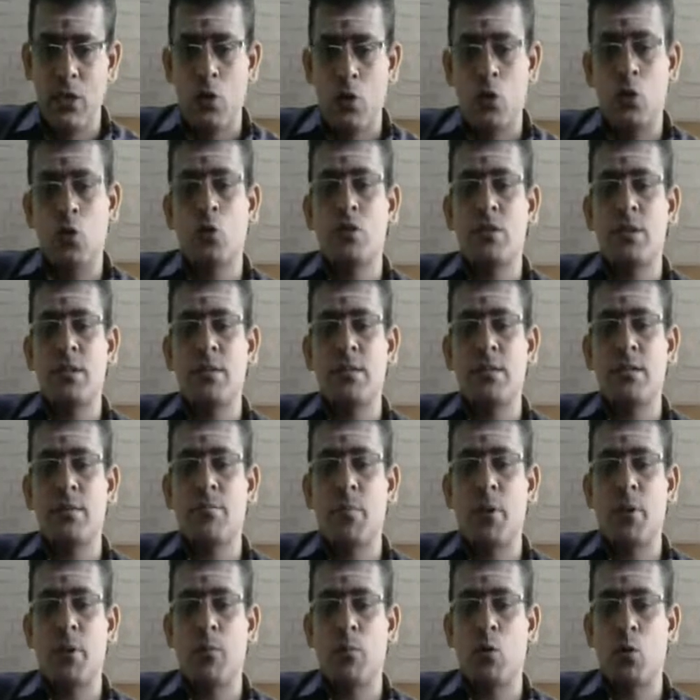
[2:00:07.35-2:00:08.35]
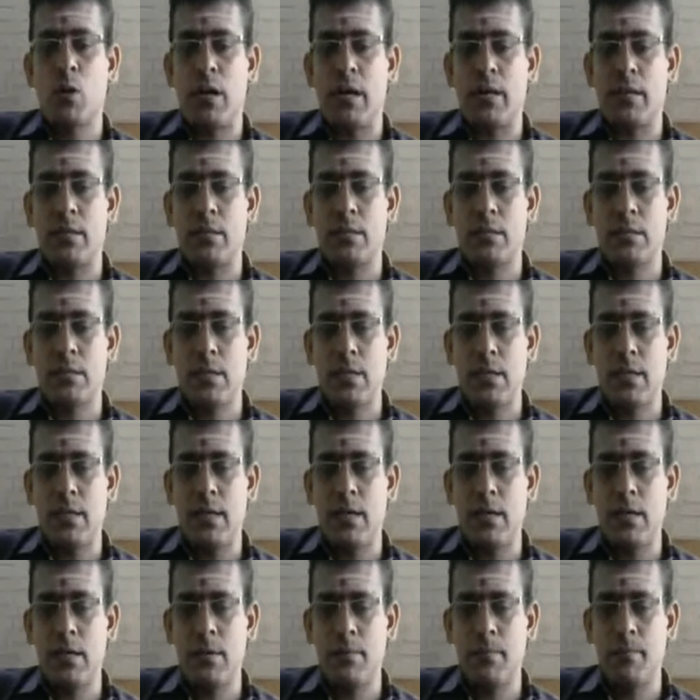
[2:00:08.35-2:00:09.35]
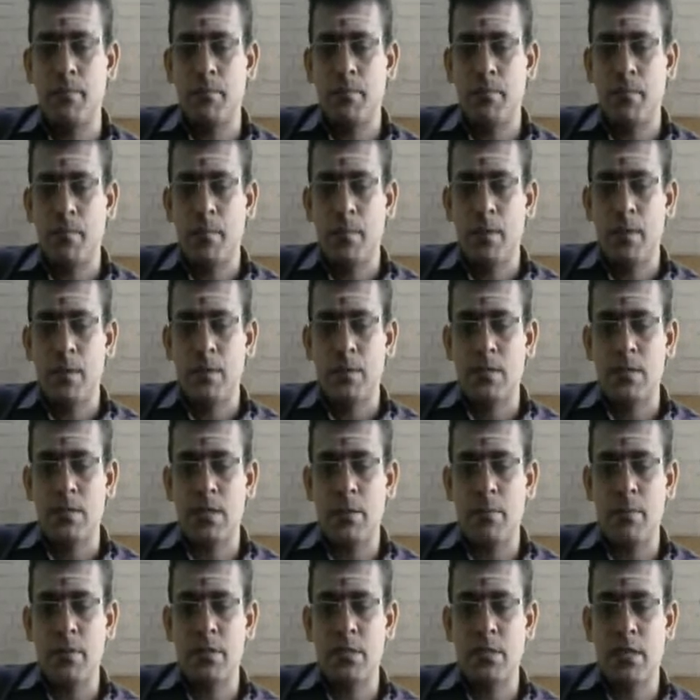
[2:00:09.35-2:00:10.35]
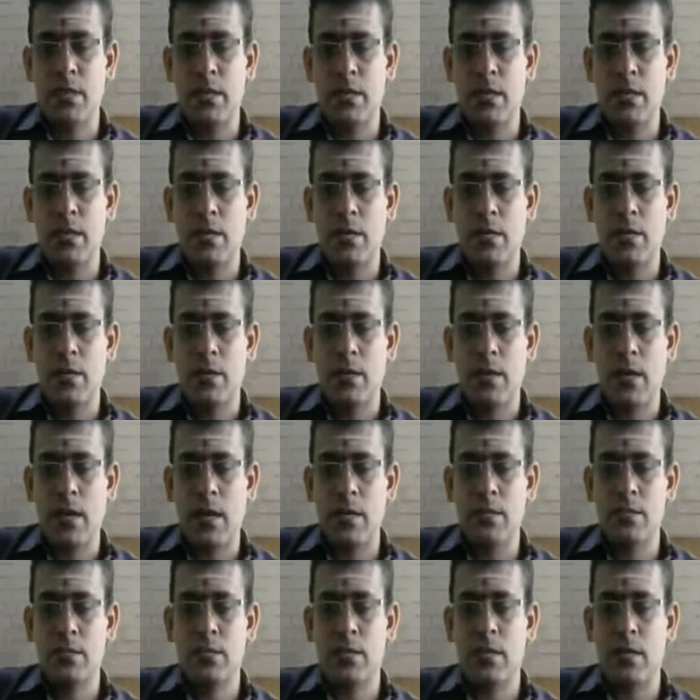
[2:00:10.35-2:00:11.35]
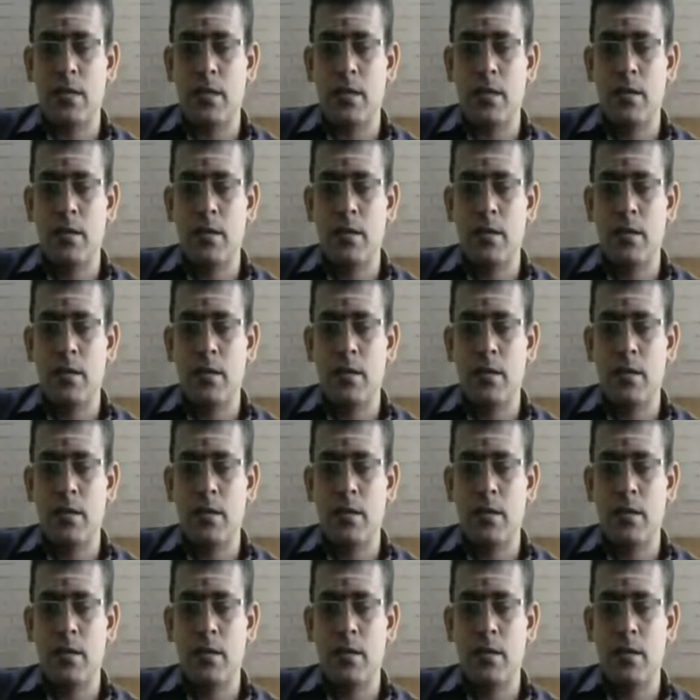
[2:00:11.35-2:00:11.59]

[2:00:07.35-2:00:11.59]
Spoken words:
you just simply put like this: skilled, semi-skilled, unskilled.